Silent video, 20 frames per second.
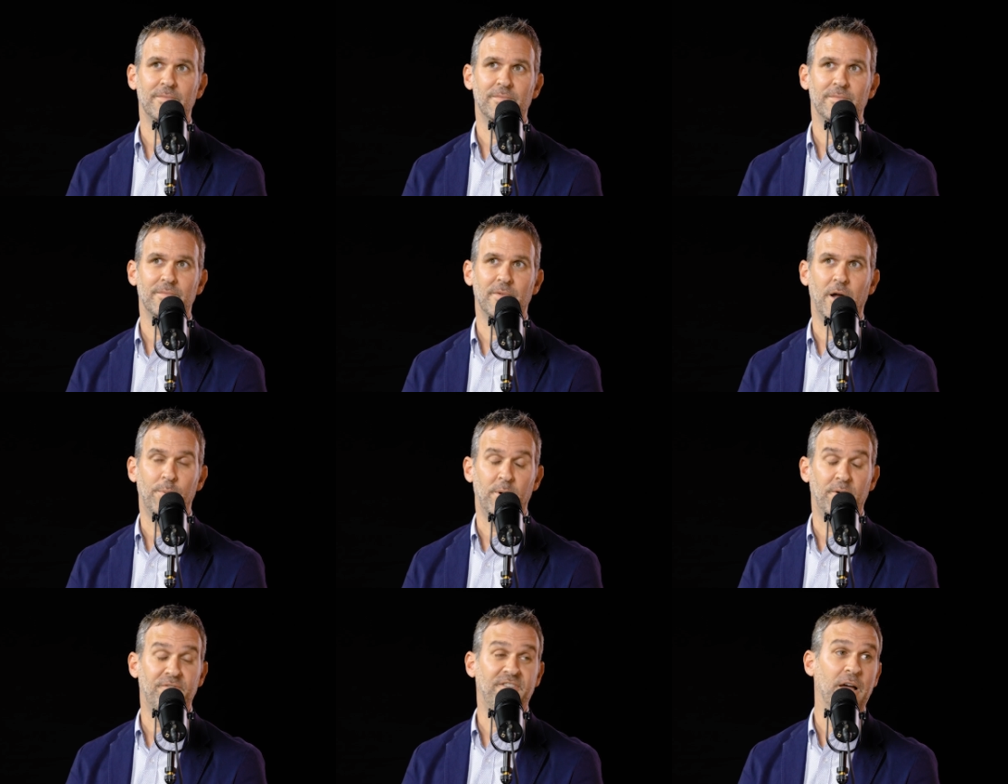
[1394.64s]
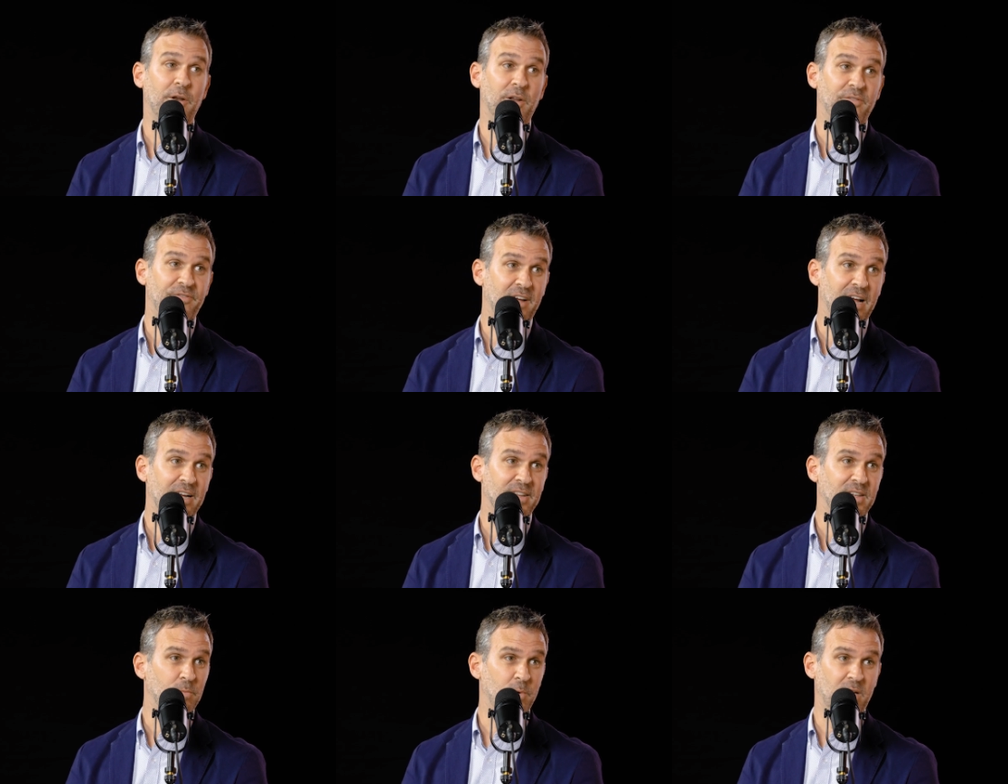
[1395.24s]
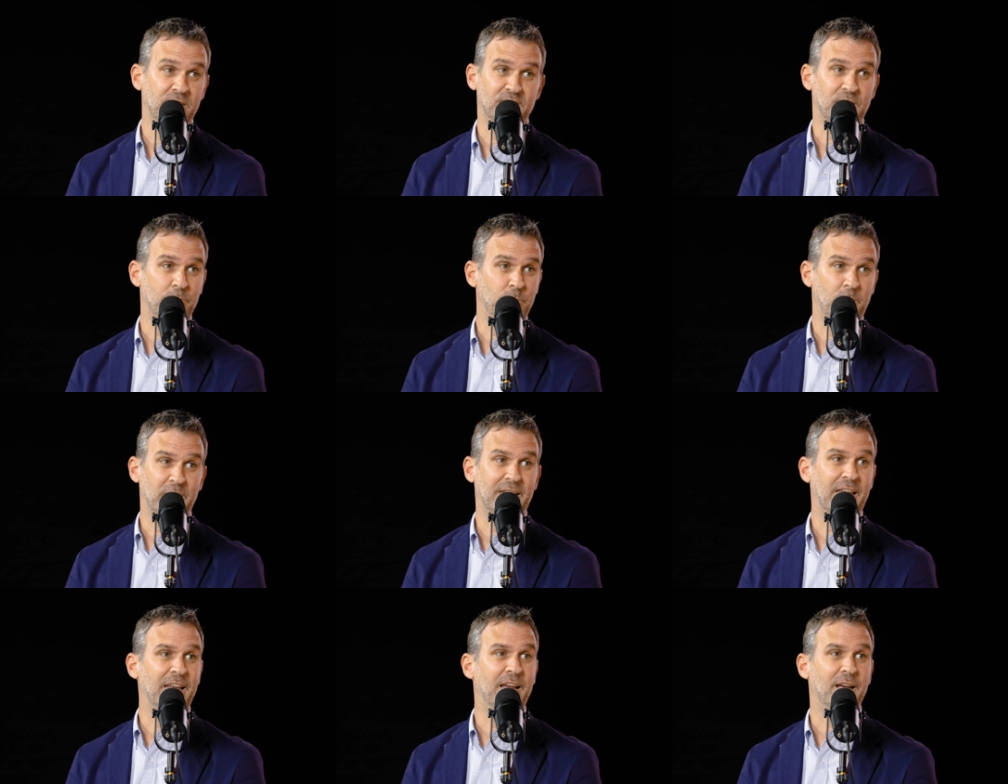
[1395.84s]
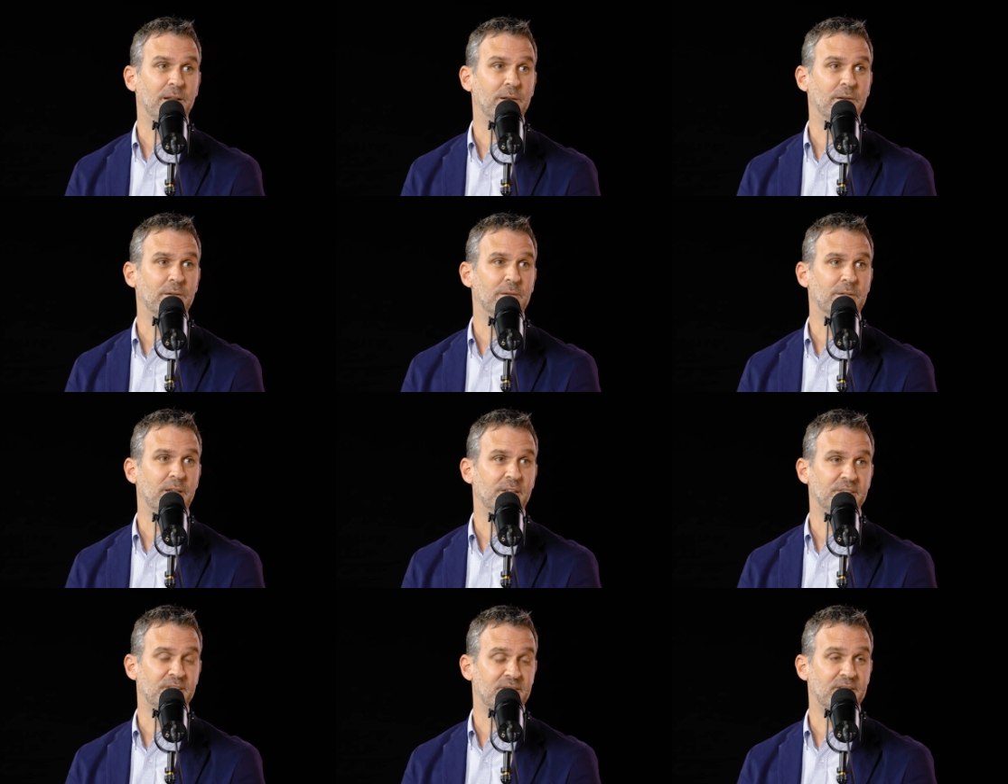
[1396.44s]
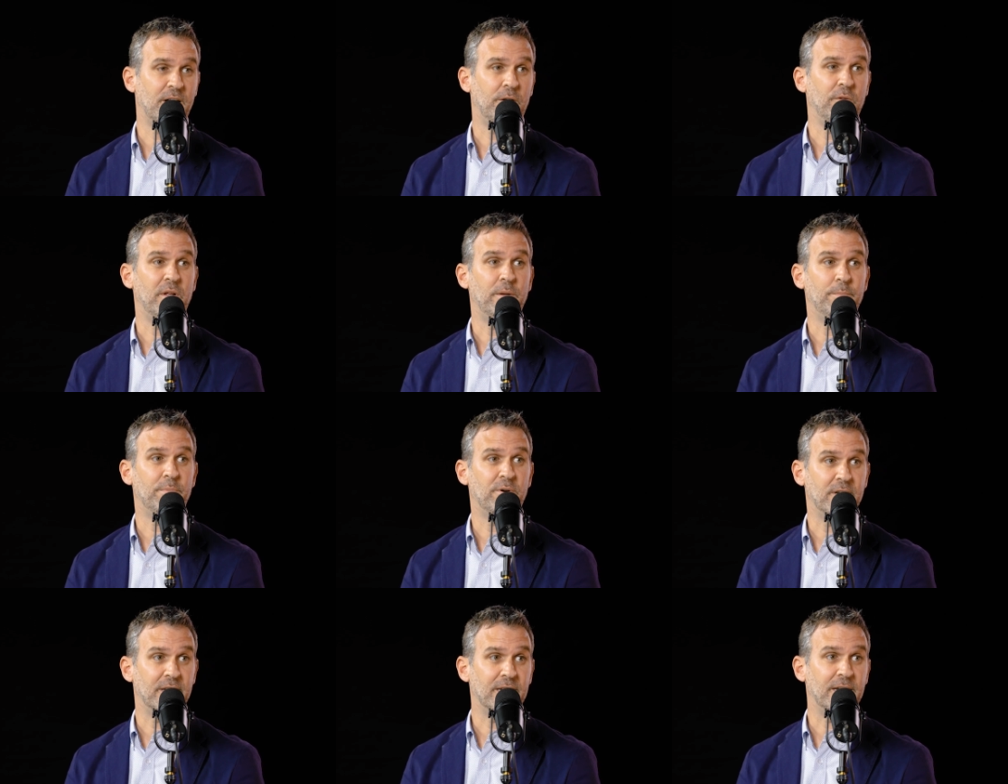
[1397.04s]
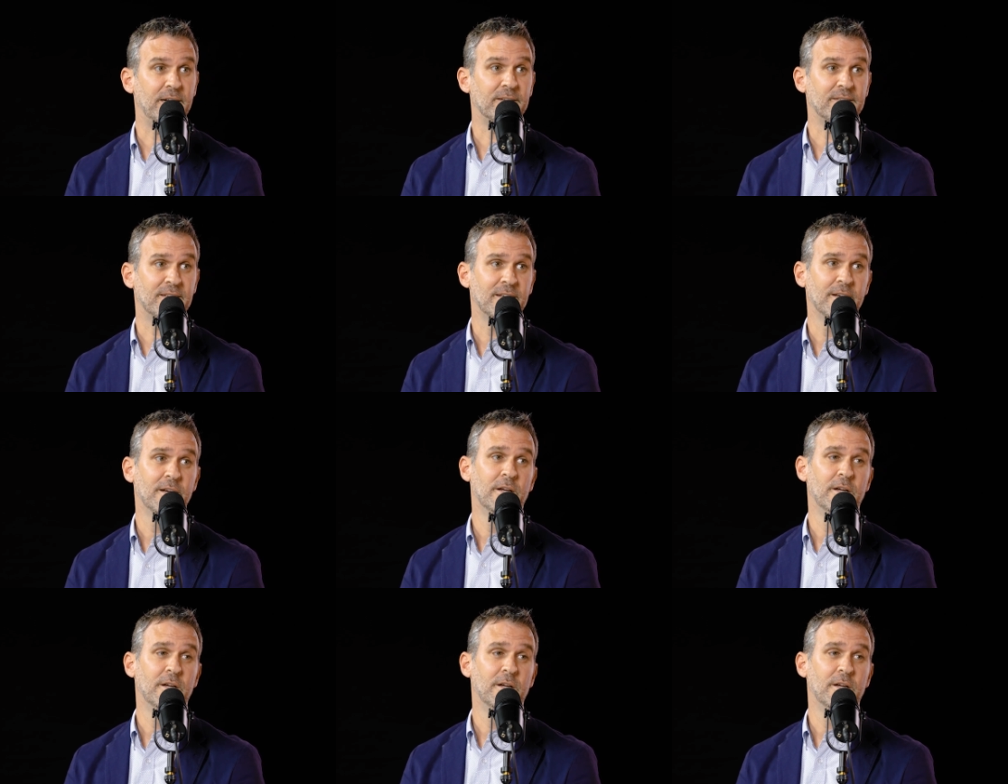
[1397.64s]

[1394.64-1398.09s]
a profound effect in ways that we can't necessarily predict.